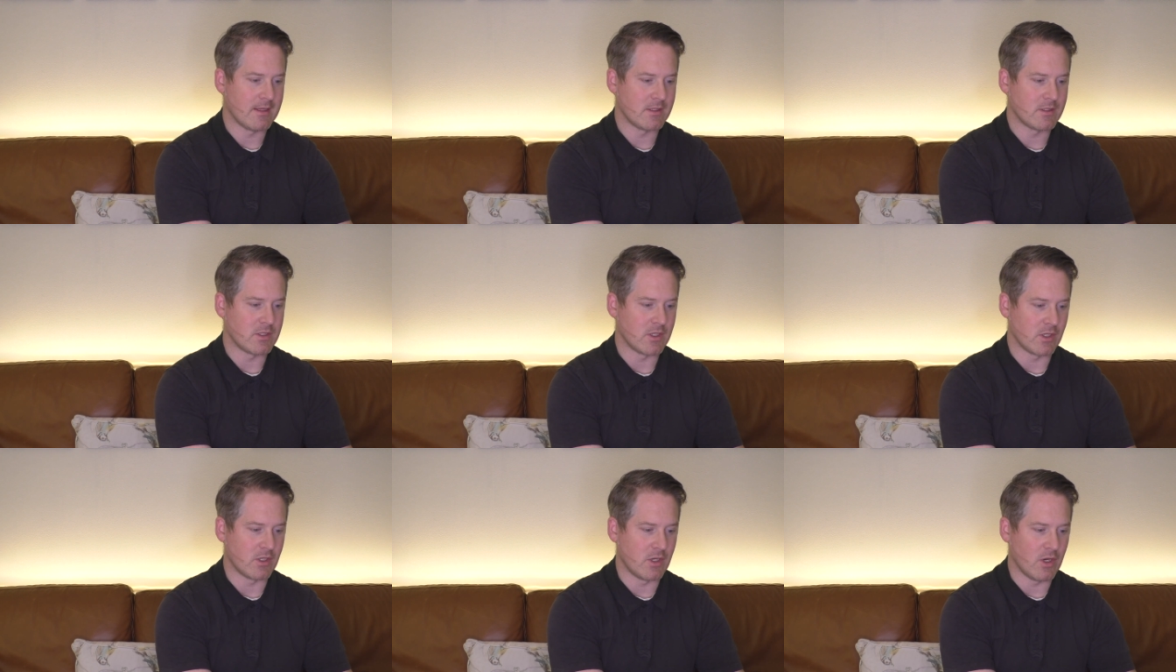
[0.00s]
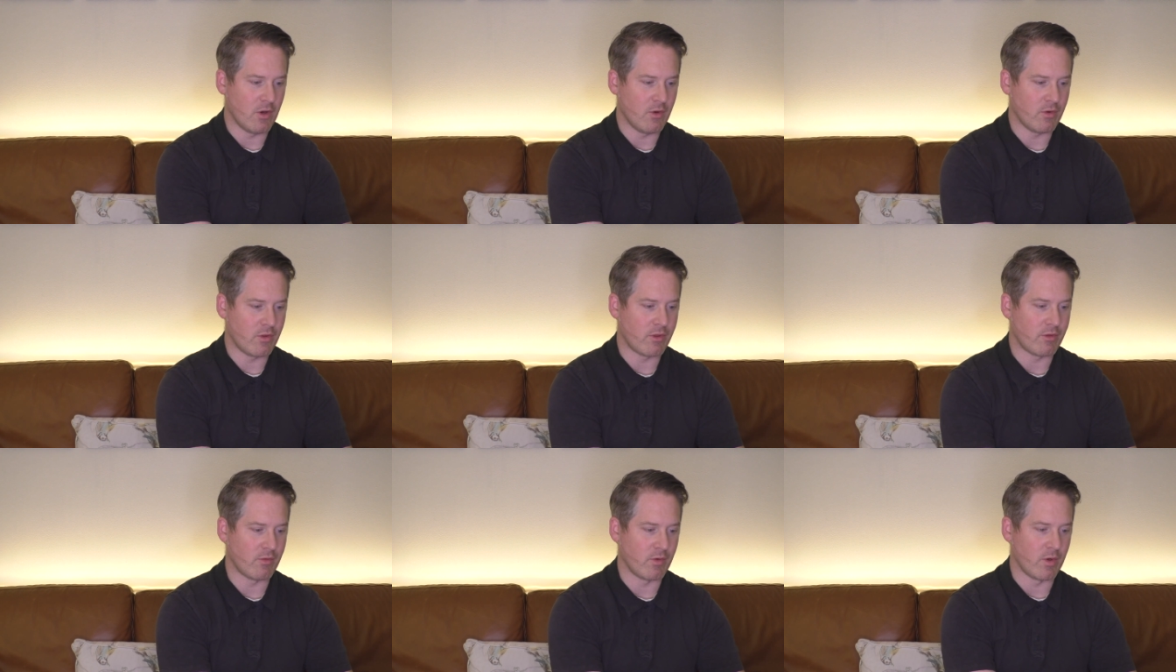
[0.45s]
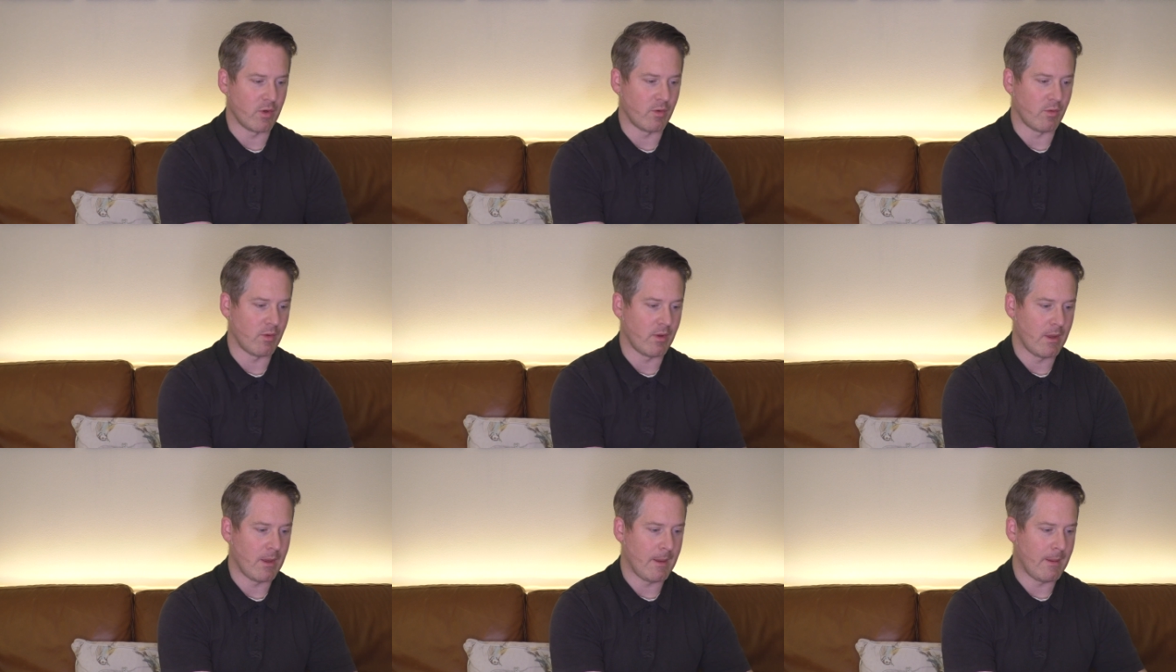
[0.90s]
to go
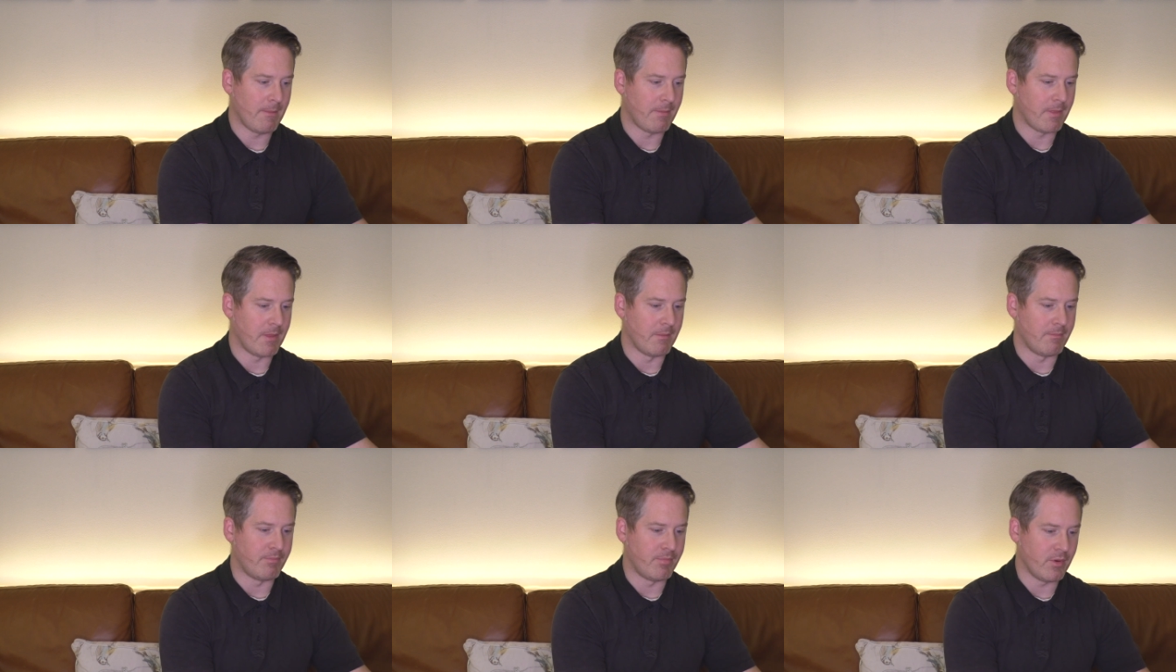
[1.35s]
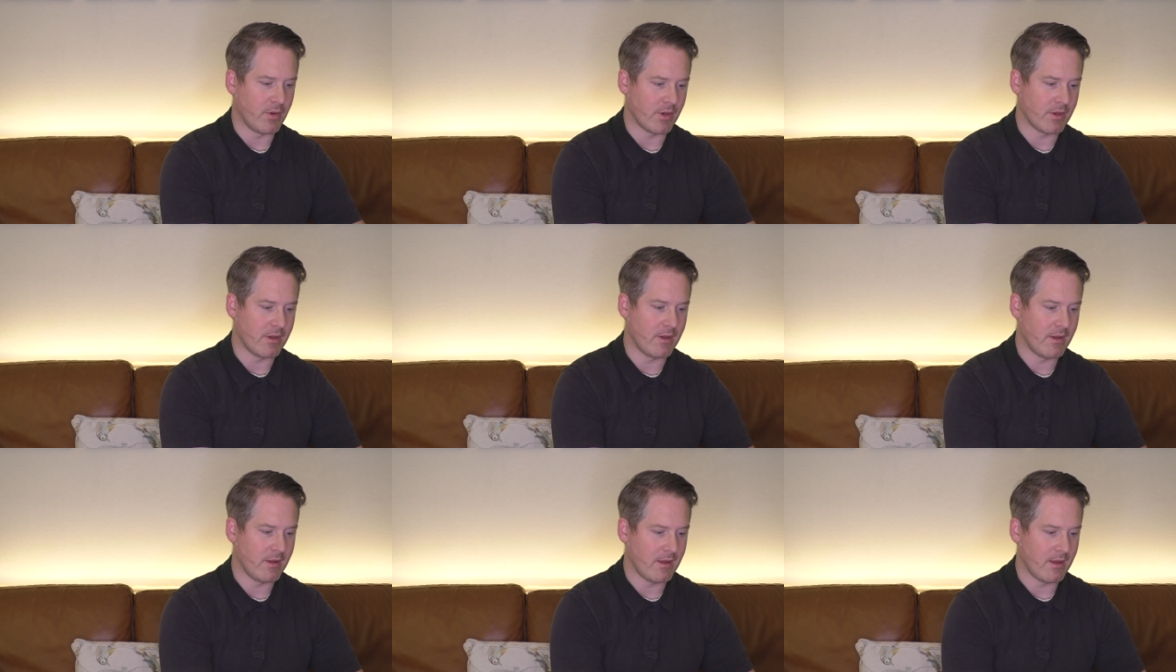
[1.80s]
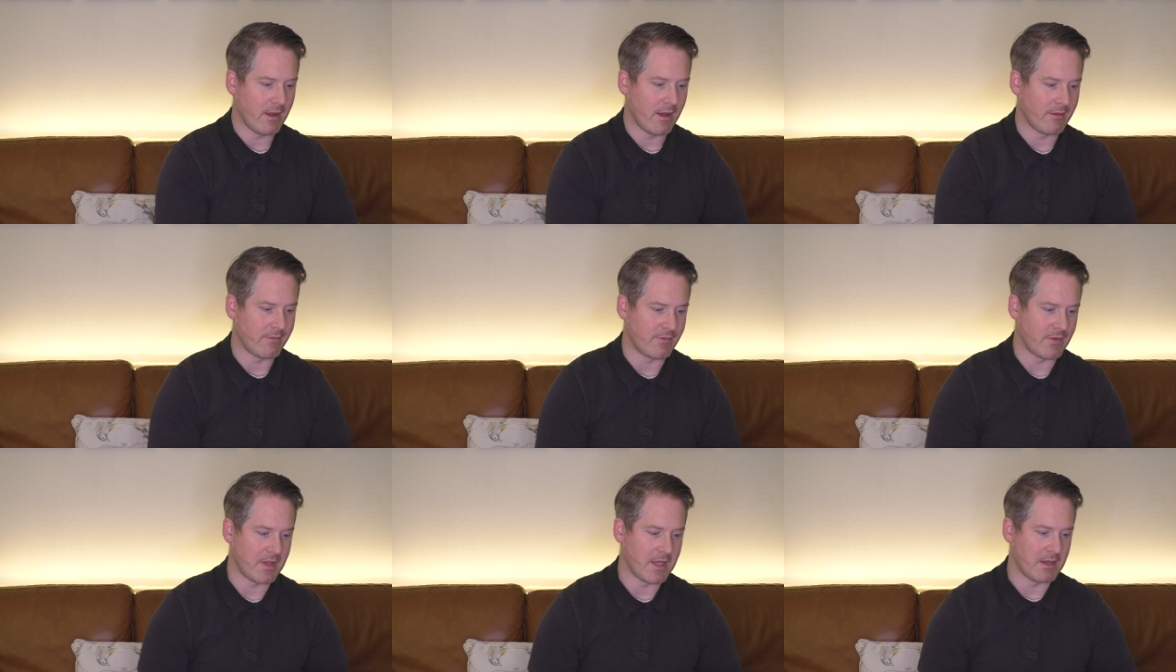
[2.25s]
through the book
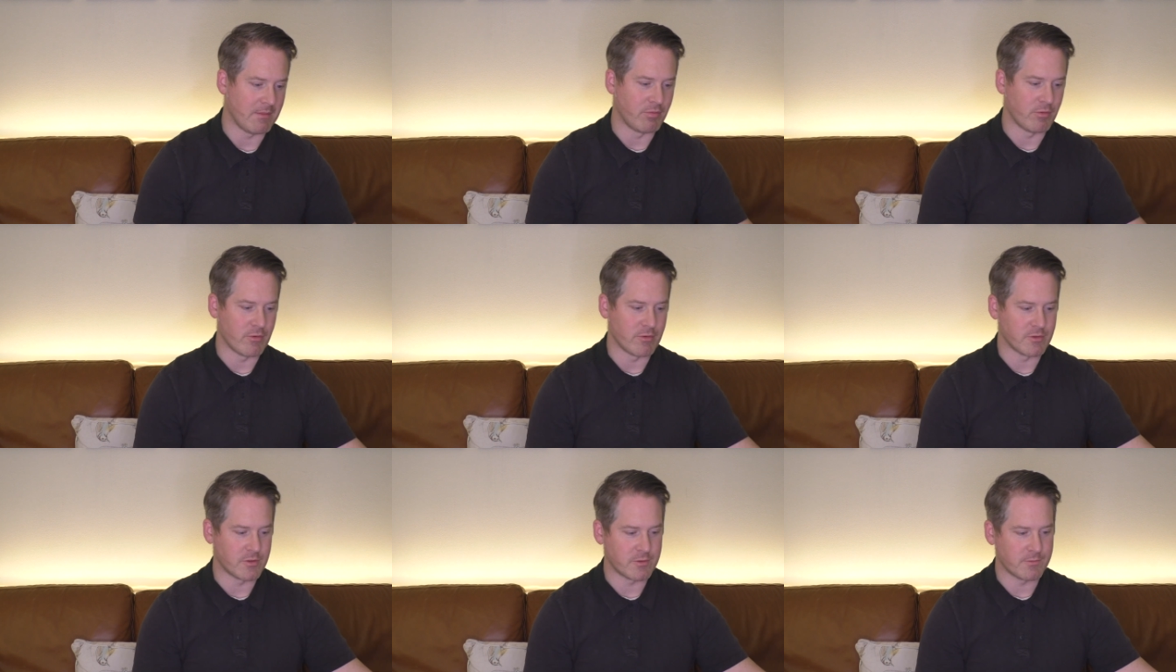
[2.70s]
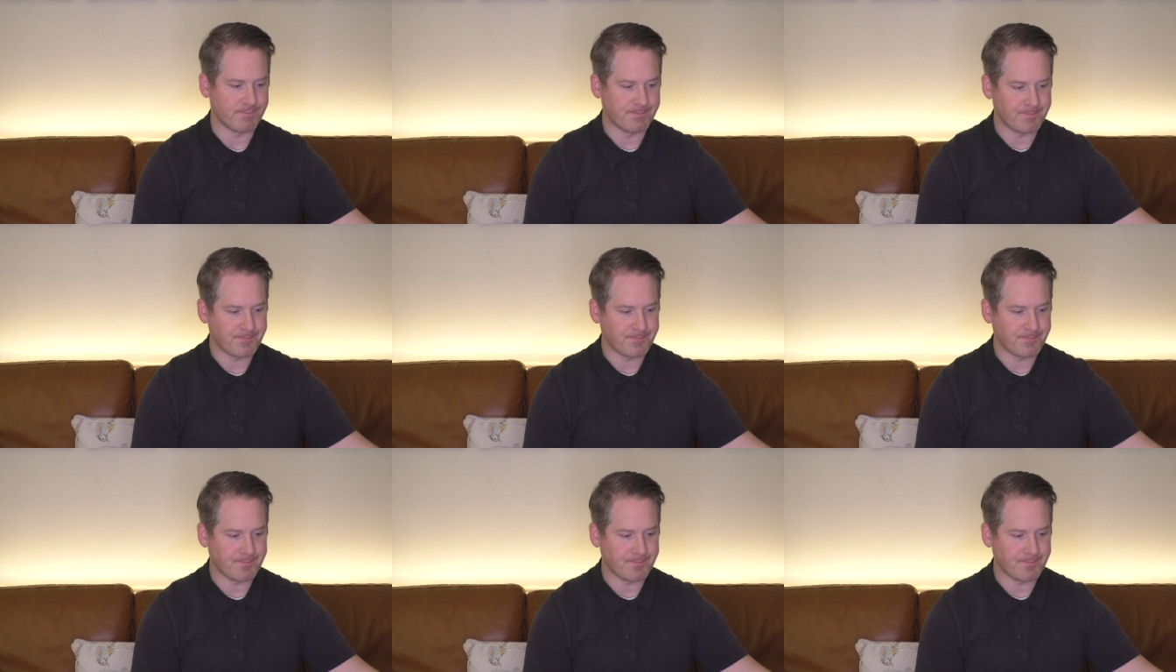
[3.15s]
of Hebrews.